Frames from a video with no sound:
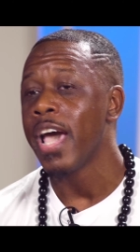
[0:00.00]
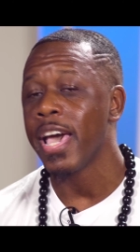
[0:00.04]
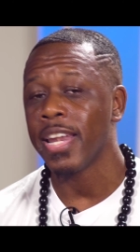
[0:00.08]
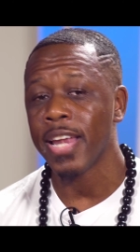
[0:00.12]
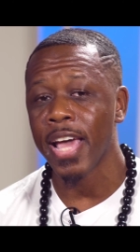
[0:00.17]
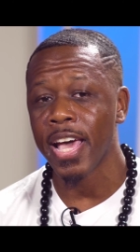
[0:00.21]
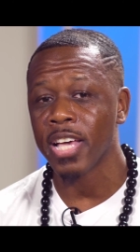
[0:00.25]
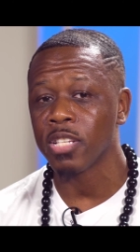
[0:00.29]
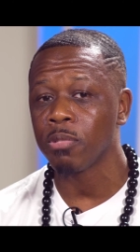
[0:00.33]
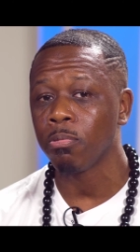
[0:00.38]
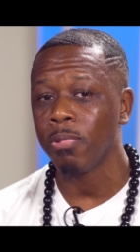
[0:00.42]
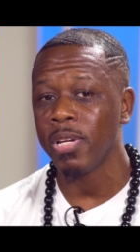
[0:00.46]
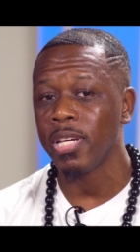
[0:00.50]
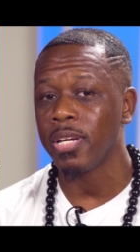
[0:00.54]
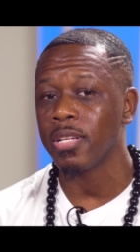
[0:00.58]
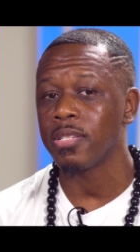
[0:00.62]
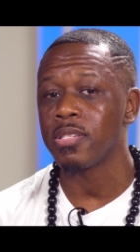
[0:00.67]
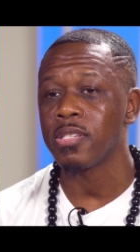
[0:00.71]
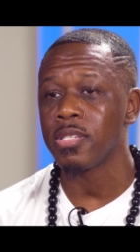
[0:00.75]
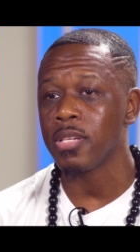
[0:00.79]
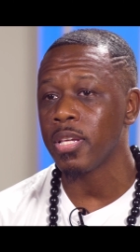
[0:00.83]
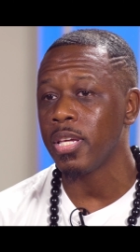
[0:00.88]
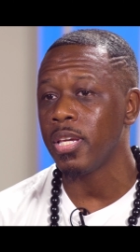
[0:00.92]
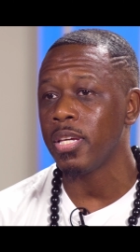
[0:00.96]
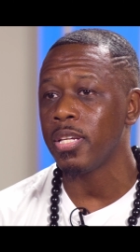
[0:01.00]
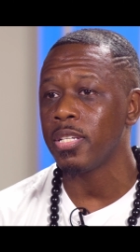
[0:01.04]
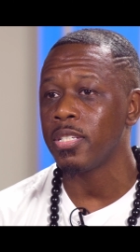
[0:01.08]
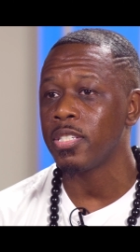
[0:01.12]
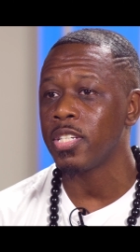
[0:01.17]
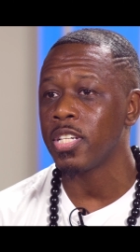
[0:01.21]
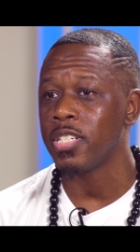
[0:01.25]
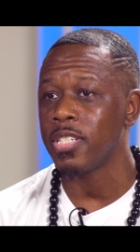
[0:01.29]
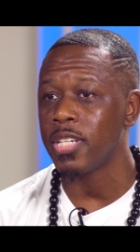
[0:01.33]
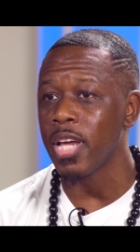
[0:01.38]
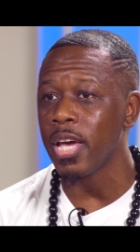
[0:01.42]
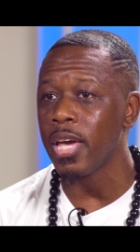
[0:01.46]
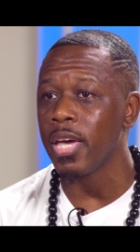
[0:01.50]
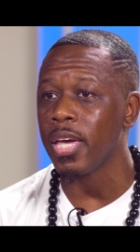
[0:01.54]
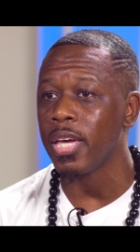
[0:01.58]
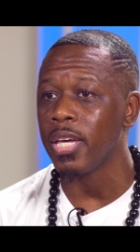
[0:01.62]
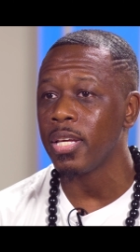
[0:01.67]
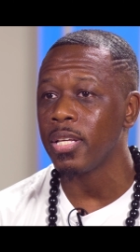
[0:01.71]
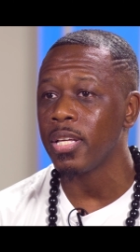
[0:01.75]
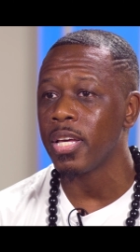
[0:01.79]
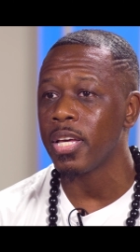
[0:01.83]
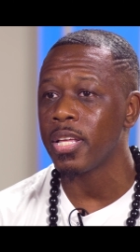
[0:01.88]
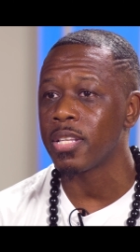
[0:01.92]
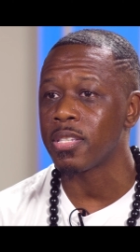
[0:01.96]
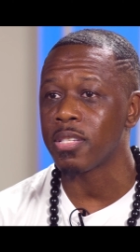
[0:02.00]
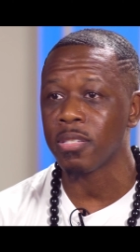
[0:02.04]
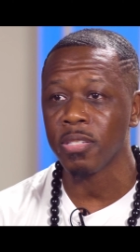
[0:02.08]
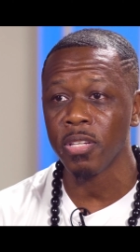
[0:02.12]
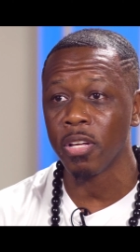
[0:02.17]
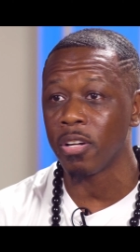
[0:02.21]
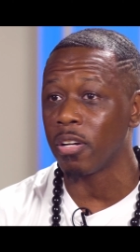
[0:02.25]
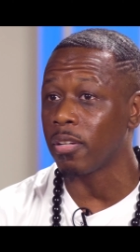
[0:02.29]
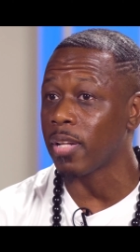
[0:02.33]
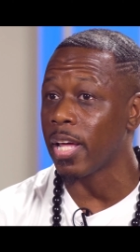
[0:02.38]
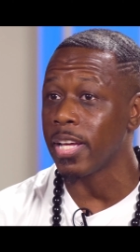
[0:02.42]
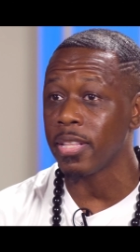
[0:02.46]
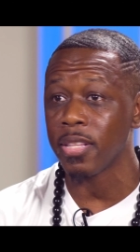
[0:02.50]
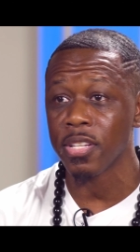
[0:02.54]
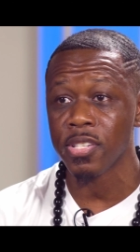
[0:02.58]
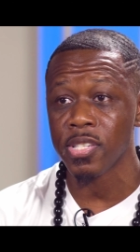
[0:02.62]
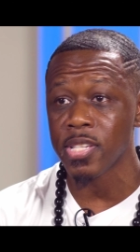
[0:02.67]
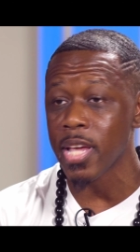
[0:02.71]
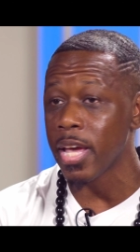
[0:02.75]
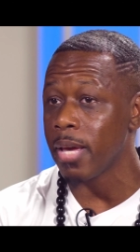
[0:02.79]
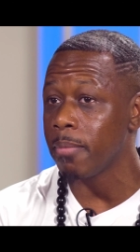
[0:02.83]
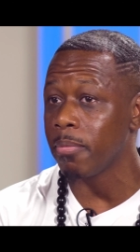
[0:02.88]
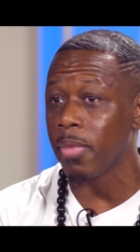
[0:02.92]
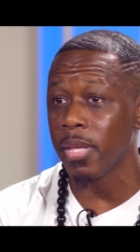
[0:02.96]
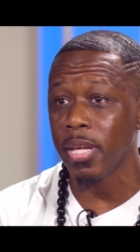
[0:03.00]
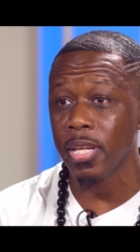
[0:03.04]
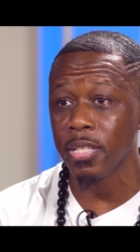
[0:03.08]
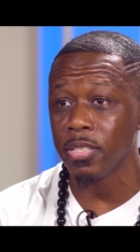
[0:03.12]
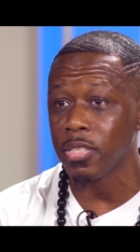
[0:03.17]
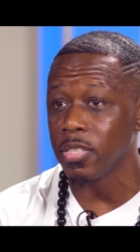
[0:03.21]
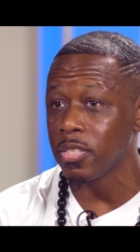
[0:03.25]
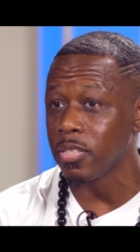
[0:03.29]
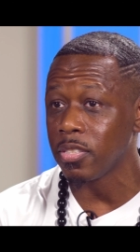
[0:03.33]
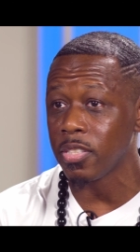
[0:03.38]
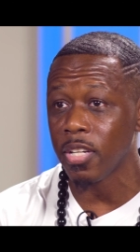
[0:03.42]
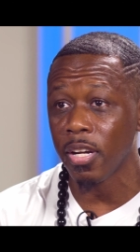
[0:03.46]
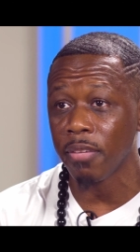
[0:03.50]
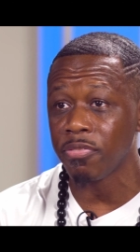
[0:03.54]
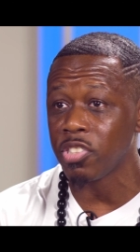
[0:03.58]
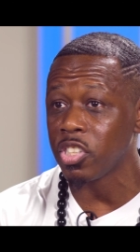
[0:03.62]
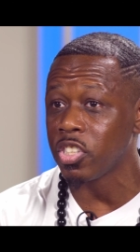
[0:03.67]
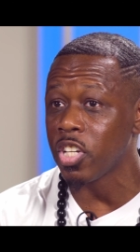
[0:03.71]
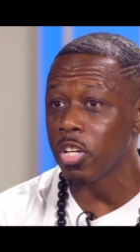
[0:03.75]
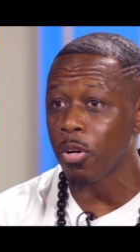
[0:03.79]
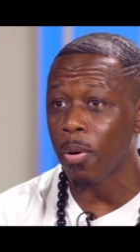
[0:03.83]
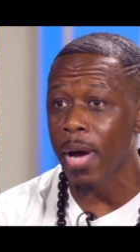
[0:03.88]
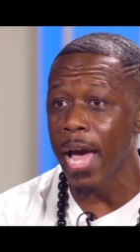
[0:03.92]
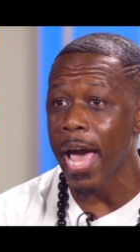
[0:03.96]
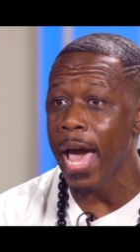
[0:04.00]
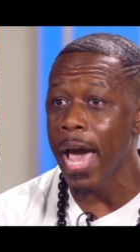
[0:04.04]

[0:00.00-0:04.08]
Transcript: And as we can see today, it's, you know, like the same things, stuff still